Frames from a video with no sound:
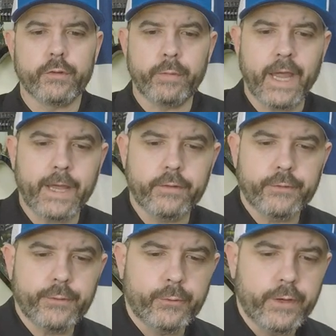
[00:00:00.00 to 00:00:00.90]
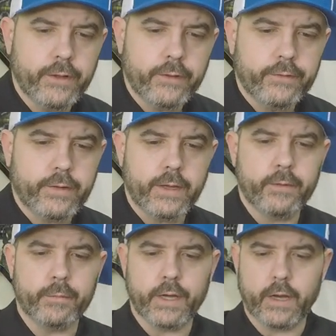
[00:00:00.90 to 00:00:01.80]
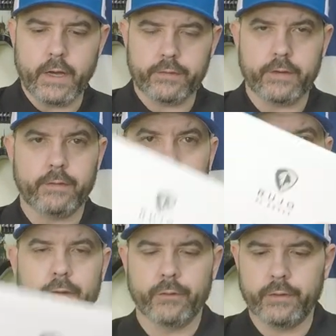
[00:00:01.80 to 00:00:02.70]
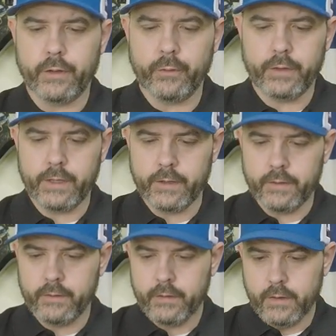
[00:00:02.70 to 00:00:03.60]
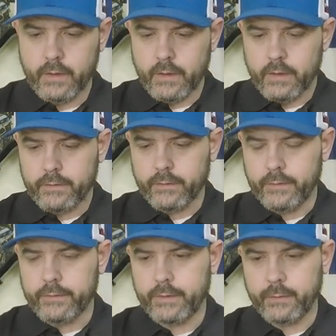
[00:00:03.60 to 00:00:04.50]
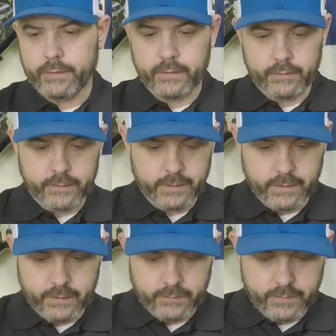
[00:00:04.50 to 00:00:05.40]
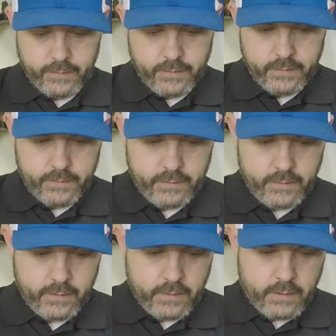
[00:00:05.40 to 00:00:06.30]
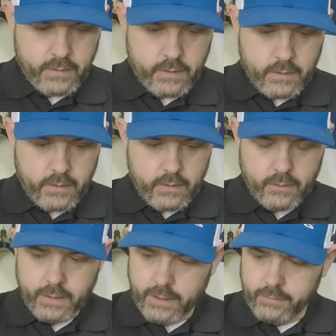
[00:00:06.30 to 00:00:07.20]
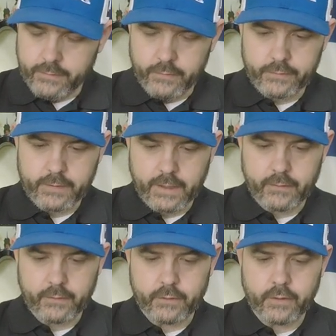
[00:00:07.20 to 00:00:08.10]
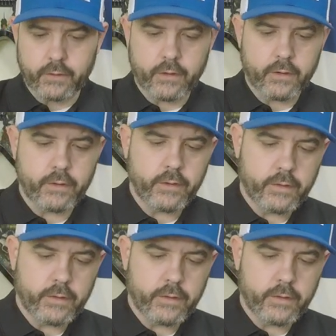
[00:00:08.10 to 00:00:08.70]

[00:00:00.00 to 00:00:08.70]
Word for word: are packaged real well inside the box, and I've got a little note here. So let's see what this is. Okay, so it's got a little card